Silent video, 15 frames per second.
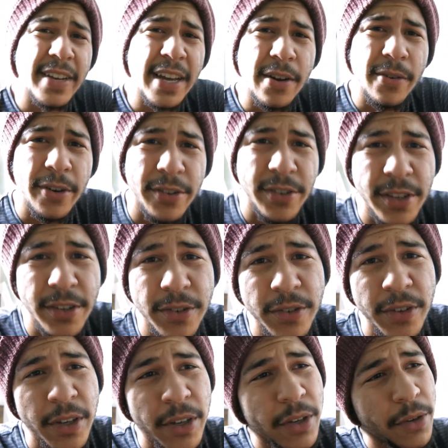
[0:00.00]
hours
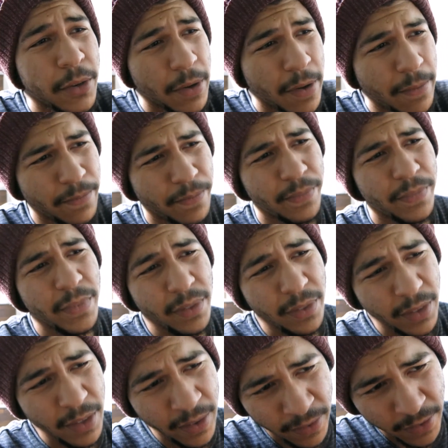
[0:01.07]
is,
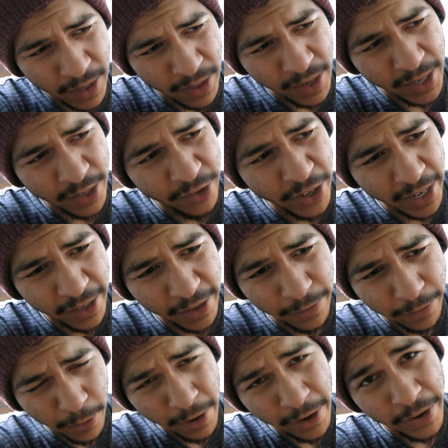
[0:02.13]
I think I checked, it's
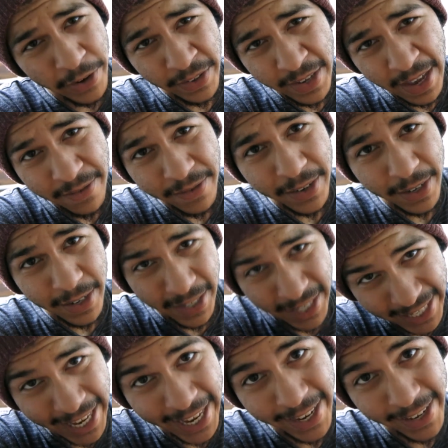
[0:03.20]
407
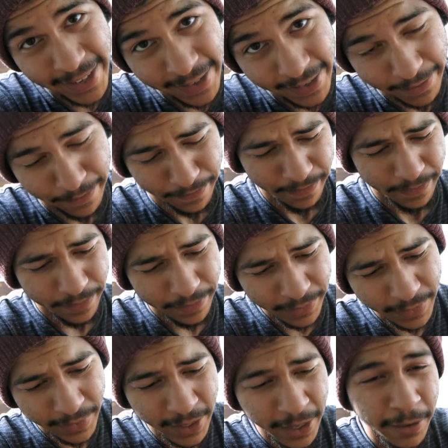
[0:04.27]
days
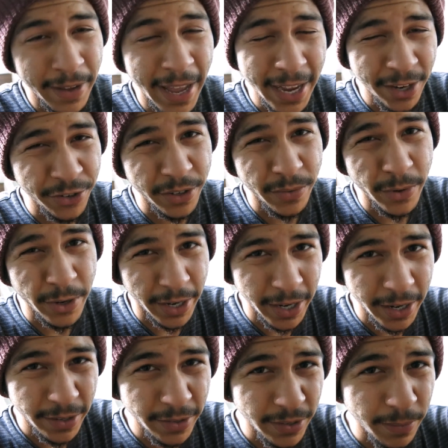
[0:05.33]
of actually
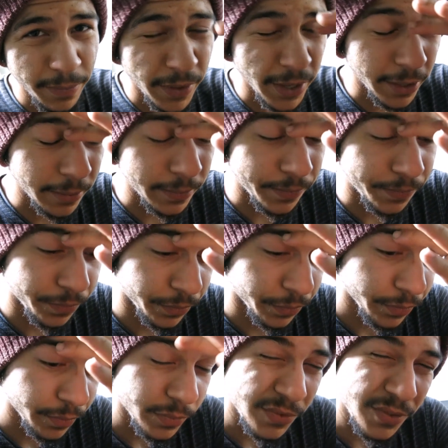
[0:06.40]
working on something.
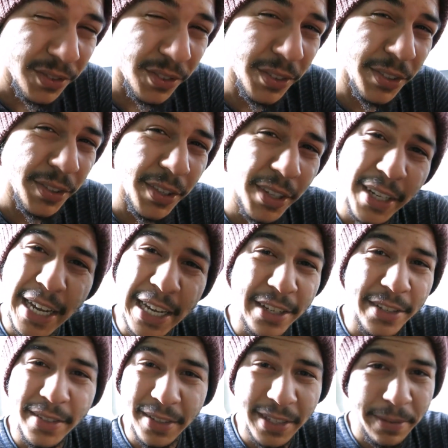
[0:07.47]

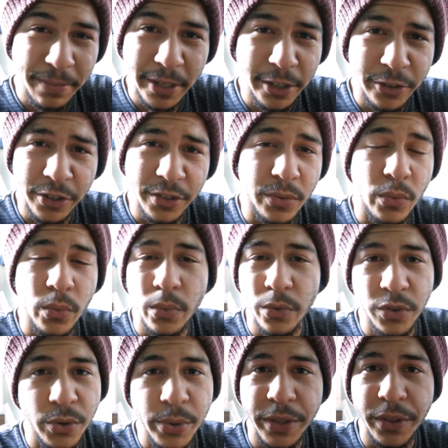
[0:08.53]
Not sleeping, just
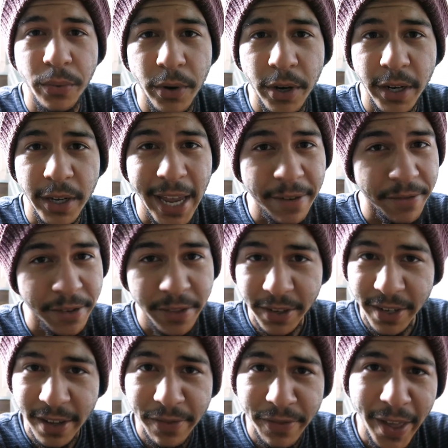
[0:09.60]
doing the work. After the
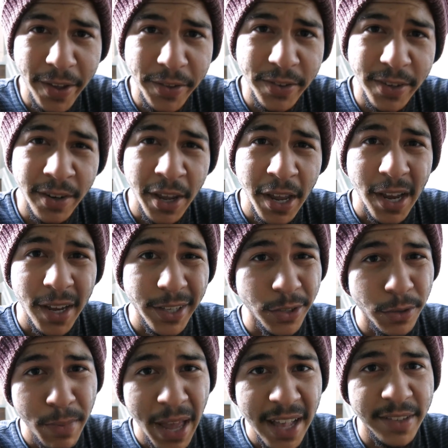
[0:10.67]
10,000,
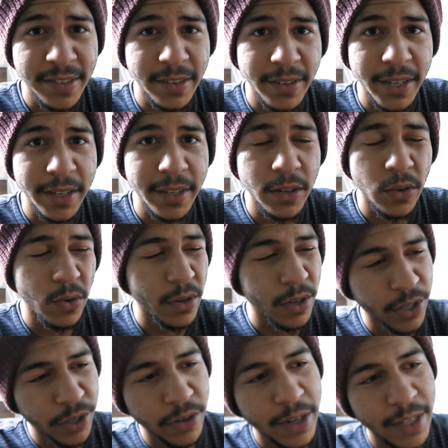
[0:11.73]
you mastered it, or
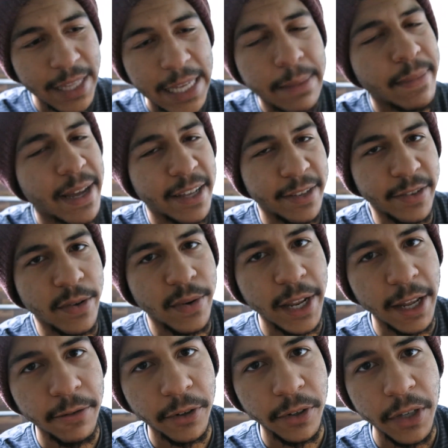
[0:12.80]
you're at that master
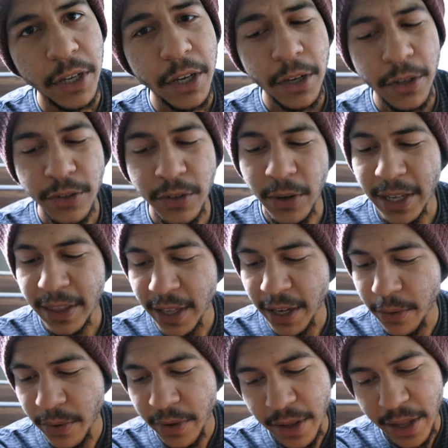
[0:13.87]
level. So I
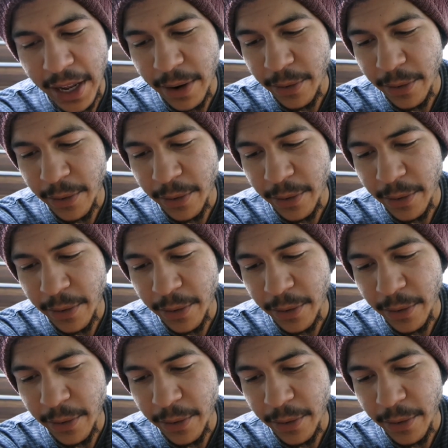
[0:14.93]
think with